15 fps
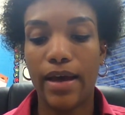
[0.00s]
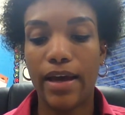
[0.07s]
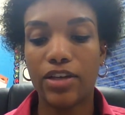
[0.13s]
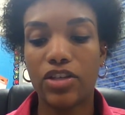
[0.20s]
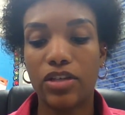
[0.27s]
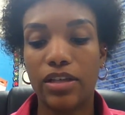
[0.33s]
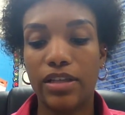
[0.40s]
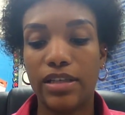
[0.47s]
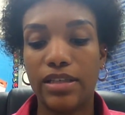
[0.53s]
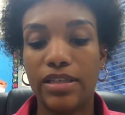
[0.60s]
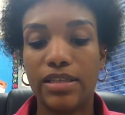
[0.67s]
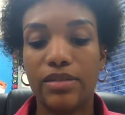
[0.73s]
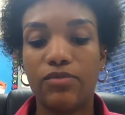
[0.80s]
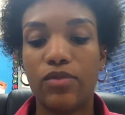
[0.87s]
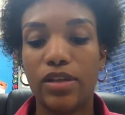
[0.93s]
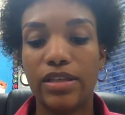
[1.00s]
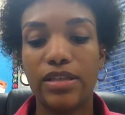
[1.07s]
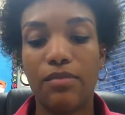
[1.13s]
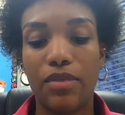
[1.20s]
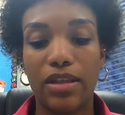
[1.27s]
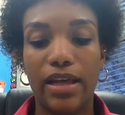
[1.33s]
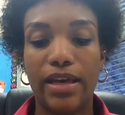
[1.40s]
Actually, this isn't really
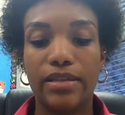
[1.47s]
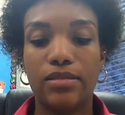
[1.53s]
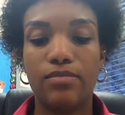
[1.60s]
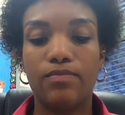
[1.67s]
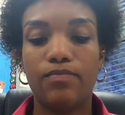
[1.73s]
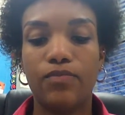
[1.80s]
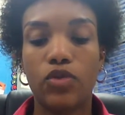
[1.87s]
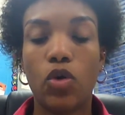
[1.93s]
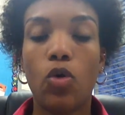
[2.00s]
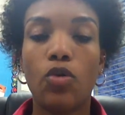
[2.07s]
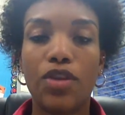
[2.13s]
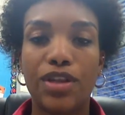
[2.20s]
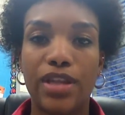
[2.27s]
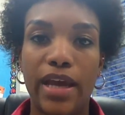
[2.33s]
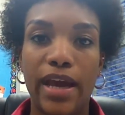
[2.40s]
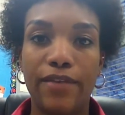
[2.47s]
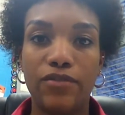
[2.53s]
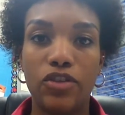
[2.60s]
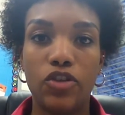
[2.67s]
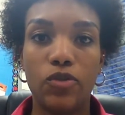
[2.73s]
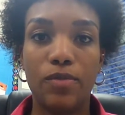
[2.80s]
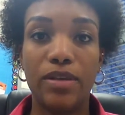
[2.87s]
something that's told that they have
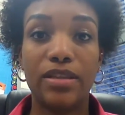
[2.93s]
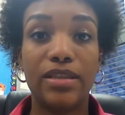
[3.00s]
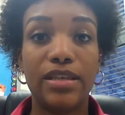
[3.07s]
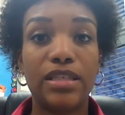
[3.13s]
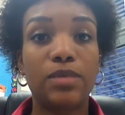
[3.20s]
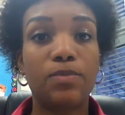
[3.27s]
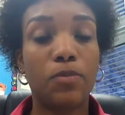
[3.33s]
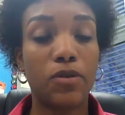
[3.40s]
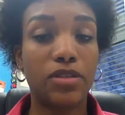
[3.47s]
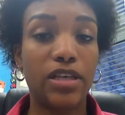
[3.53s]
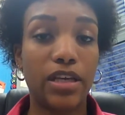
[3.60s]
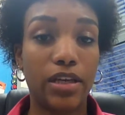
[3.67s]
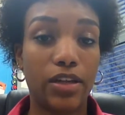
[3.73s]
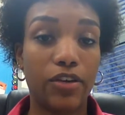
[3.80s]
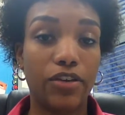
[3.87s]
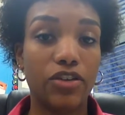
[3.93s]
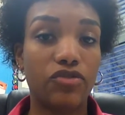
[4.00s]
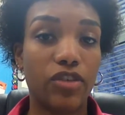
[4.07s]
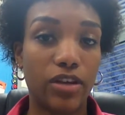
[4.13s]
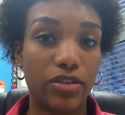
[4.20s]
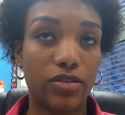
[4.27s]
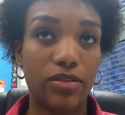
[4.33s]
to do, but this particular
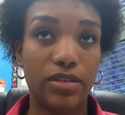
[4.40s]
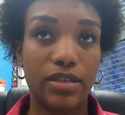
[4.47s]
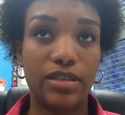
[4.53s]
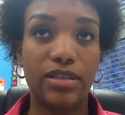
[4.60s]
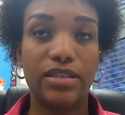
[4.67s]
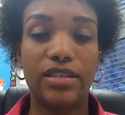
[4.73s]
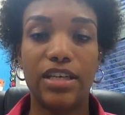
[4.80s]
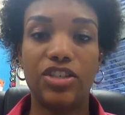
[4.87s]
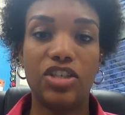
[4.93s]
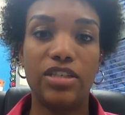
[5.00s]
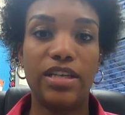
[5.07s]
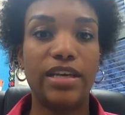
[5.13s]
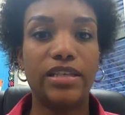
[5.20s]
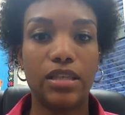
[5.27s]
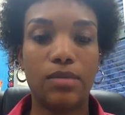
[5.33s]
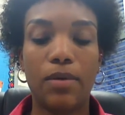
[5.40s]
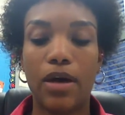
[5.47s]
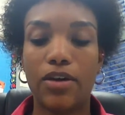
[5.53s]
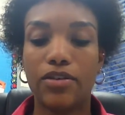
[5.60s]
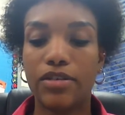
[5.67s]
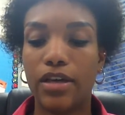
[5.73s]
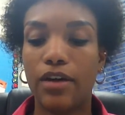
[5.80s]
instructional assistant says she takes it upon
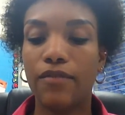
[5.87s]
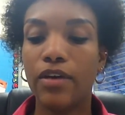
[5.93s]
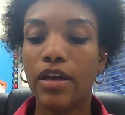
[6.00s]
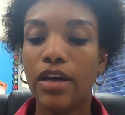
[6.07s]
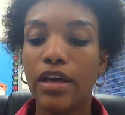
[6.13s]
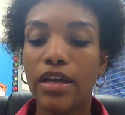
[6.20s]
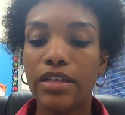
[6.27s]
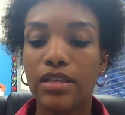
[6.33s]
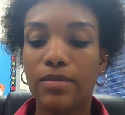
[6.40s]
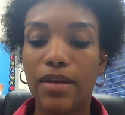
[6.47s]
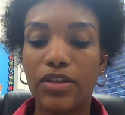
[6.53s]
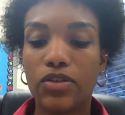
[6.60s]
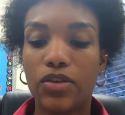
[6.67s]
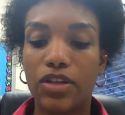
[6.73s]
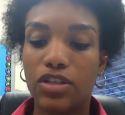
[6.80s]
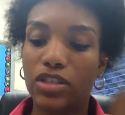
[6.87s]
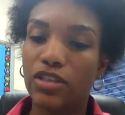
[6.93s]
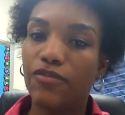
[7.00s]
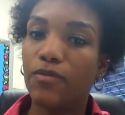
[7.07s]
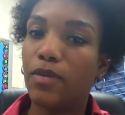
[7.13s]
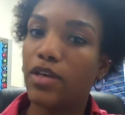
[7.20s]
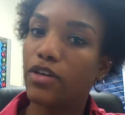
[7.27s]
herself to make sure that she
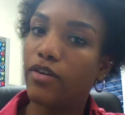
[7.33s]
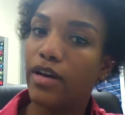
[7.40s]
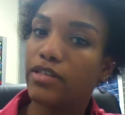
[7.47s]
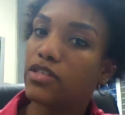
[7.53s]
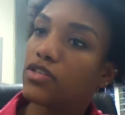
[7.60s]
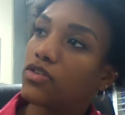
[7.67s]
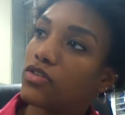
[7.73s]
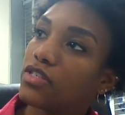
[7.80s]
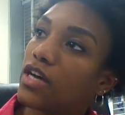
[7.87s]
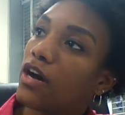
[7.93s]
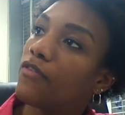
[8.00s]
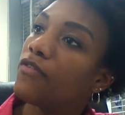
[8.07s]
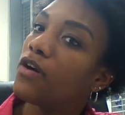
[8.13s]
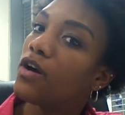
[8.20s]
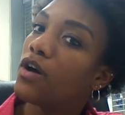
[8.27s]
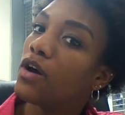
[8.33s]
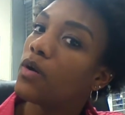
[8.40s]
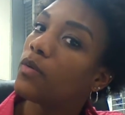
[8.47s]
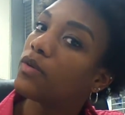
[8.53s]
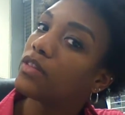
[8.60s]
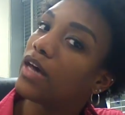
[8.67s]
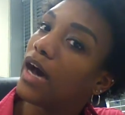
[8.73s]
familiarizes herself
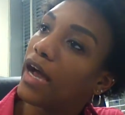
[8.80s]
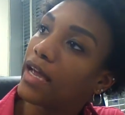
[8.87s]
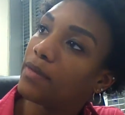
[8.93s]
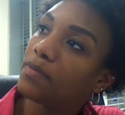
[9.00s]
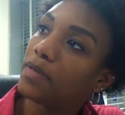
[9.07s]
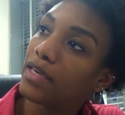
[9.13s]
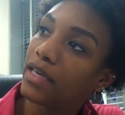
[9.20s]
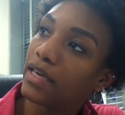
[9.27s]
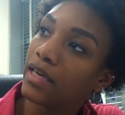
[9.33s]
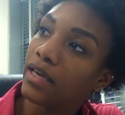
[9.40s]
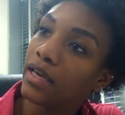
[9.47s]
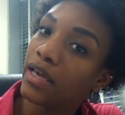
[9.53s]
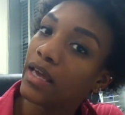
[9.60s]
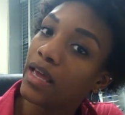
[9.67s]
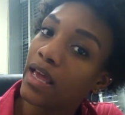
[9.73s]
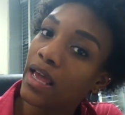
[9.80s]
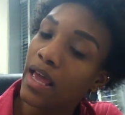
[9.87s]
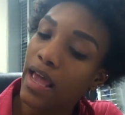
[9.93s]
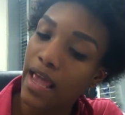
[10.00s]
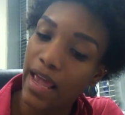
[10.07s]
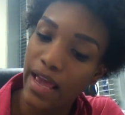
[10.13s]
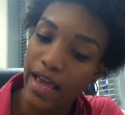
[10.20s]
with the IEP
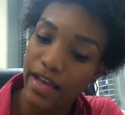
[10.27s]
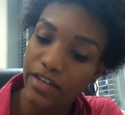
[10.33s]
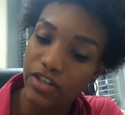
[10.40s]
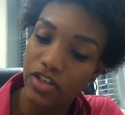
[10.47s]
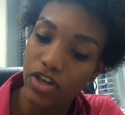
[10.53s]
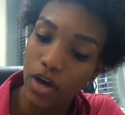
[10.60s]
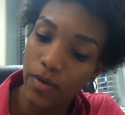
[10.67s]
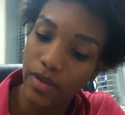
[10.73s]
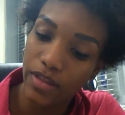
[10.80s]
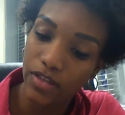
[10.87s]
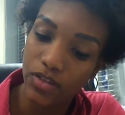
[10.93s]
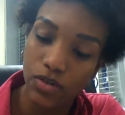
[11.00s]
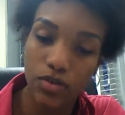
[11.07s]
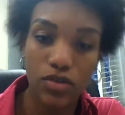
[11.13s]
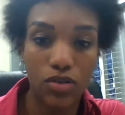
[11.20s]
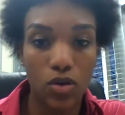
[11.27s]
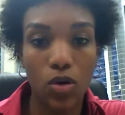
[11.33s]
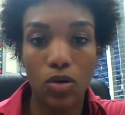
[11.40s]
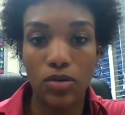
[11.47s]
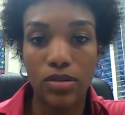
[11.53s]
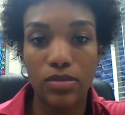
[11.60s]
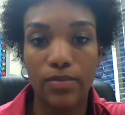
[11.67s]
and knowing the student's
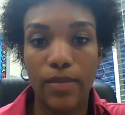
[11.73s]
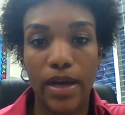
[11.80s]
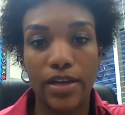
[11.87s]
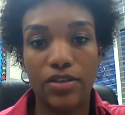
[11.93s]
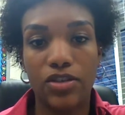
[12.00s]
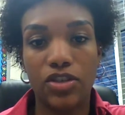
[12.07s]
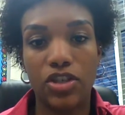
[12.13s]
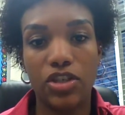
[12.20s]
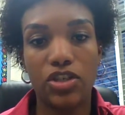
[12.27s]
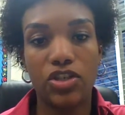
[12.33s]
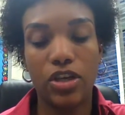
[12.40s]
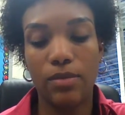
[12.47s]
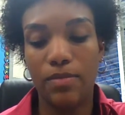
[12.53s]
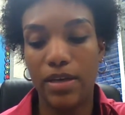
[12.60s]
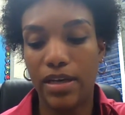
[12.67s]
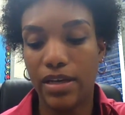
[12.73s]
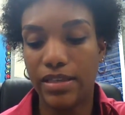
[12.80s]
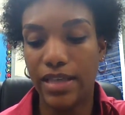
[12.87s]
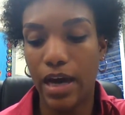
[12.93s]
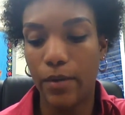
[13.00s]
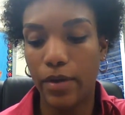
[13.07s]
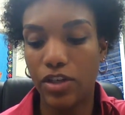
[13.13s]
goals, as she should,
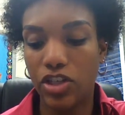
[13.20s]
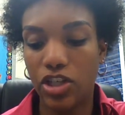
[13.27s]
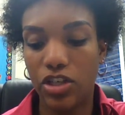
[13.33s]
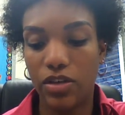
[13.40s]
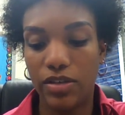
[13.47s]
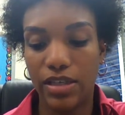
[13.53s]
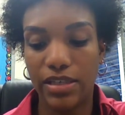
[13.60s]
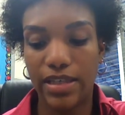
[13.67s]
because that way she knows